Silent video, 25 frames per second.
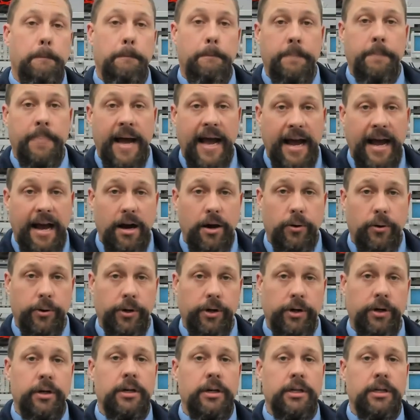
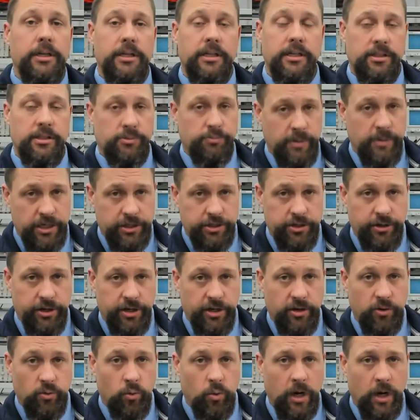Power is measured
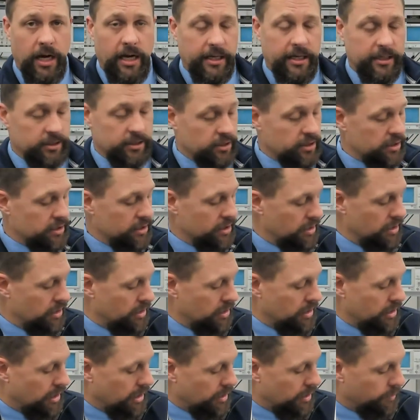in watts,
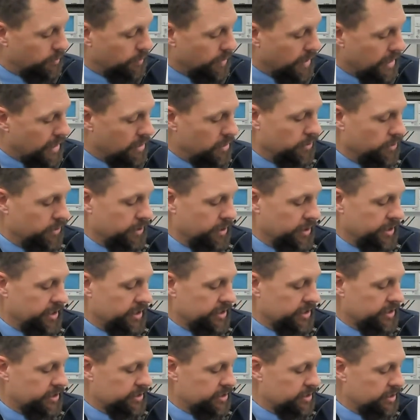and power
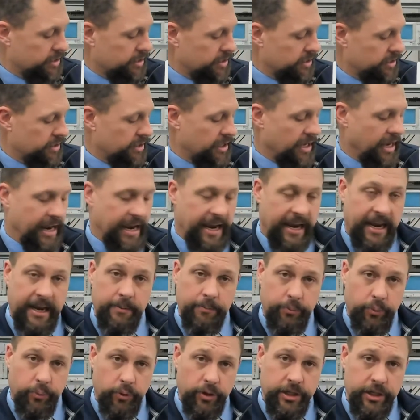is the
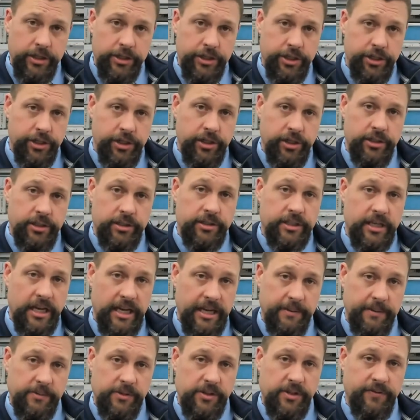amperage
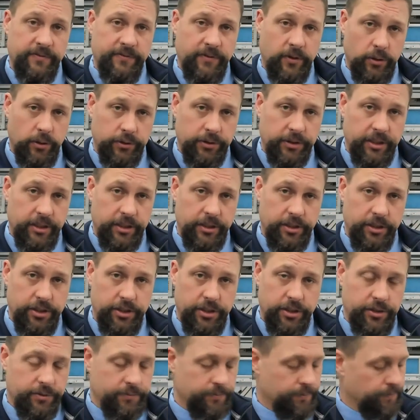times the
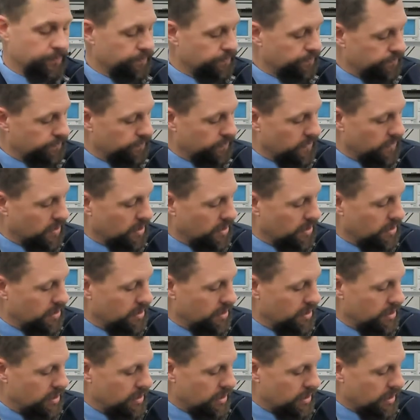voltage.
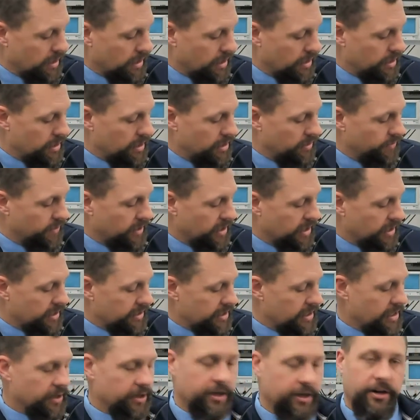And then we get
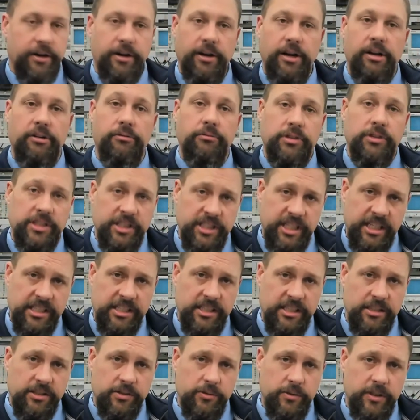down here in
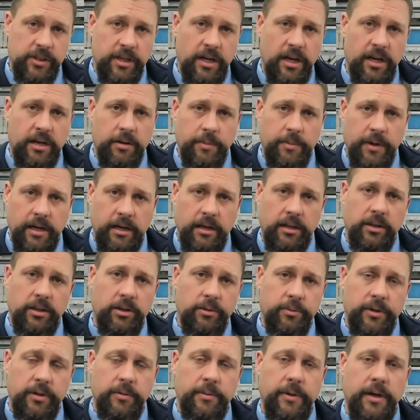resistance. We talk about a
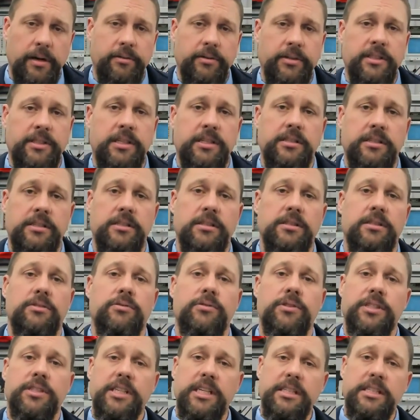little bit about resistance. And
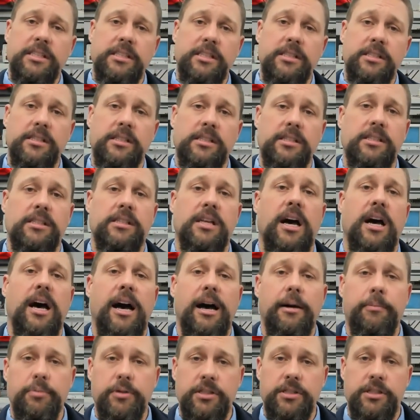resistance is the
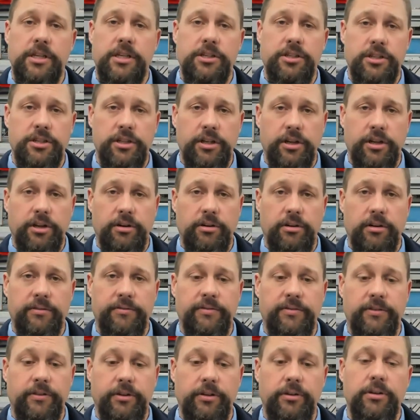opposition to current
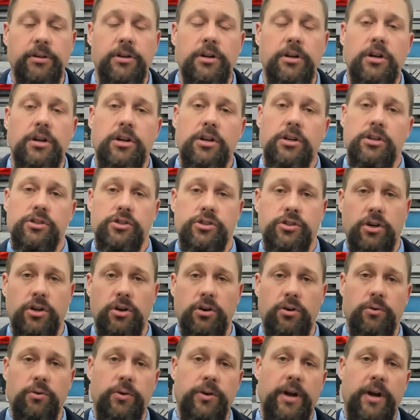flow.
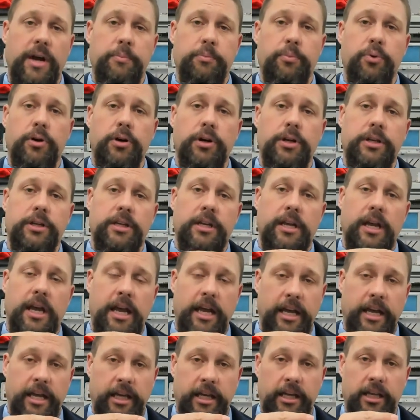So when I put
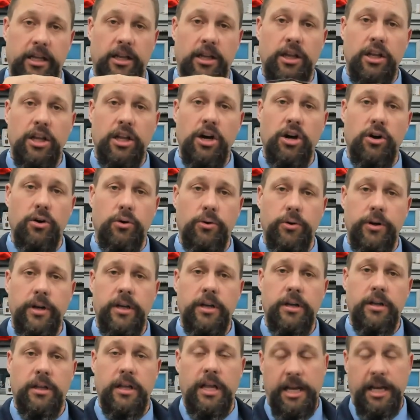a load,
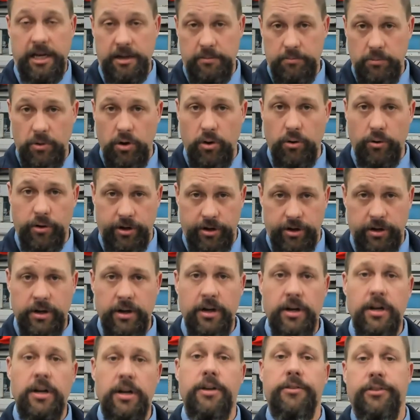like a motor,
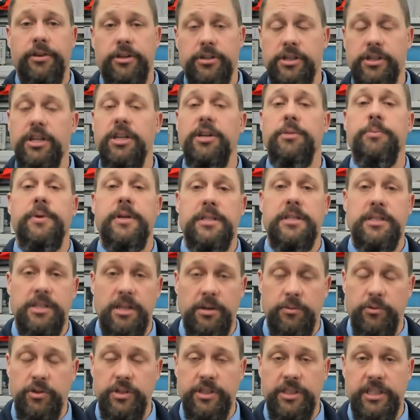there's going to be
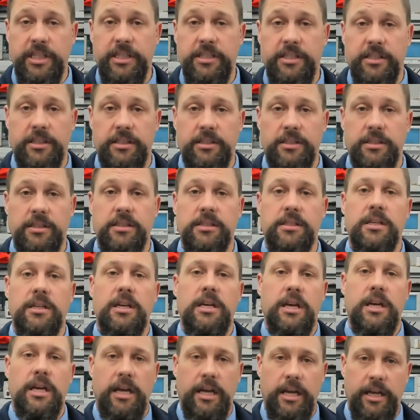some resistance.
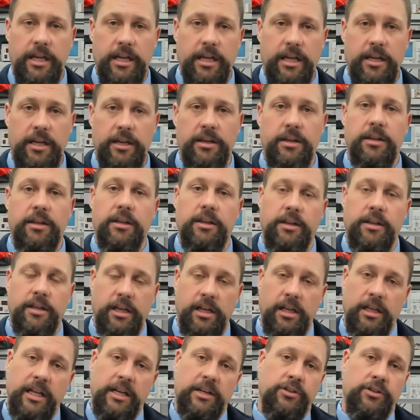And the
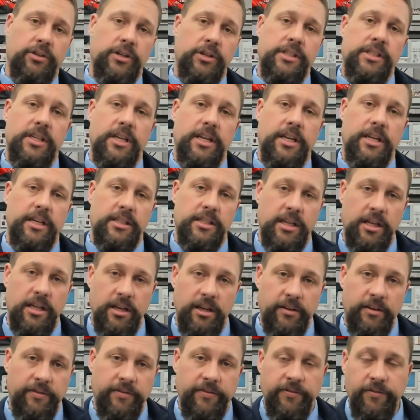electricity is going
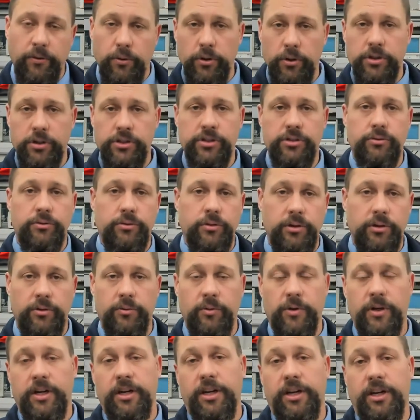to force through, and
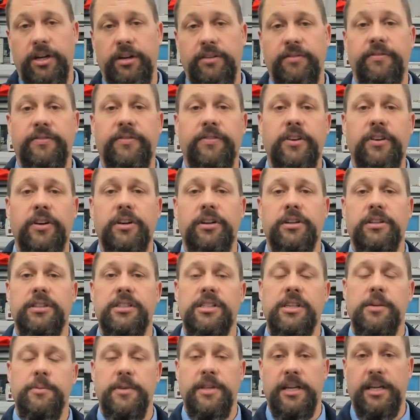we're going to convert
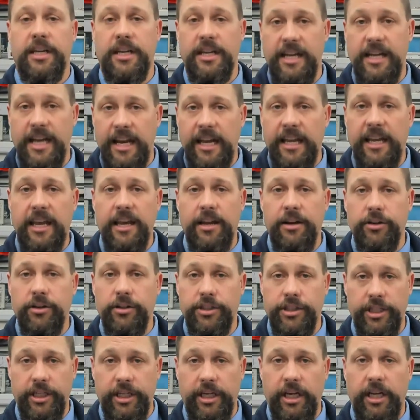some of the kinetic
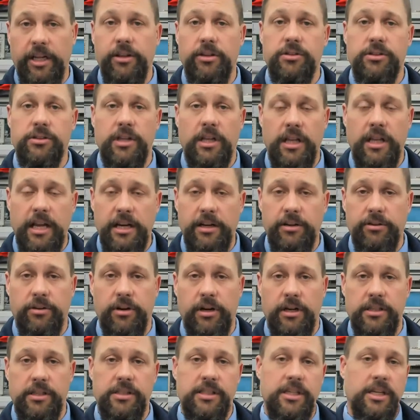energy in those
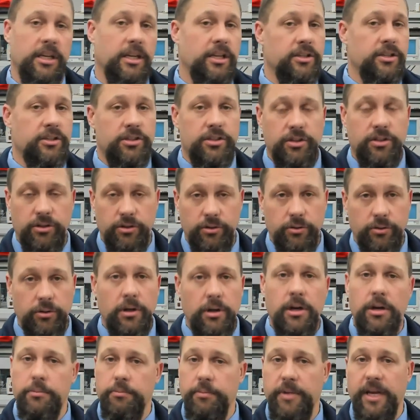electrons into
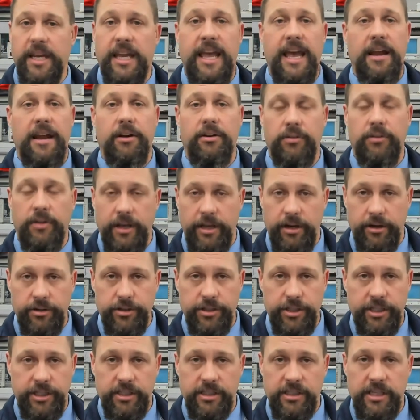mechanical
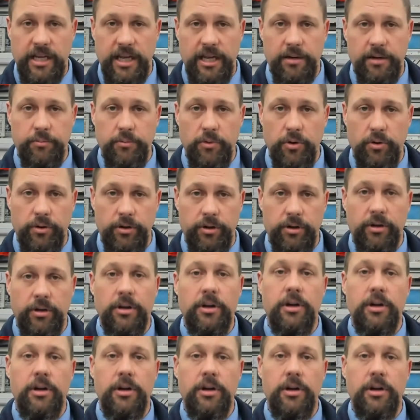energy inside a motor.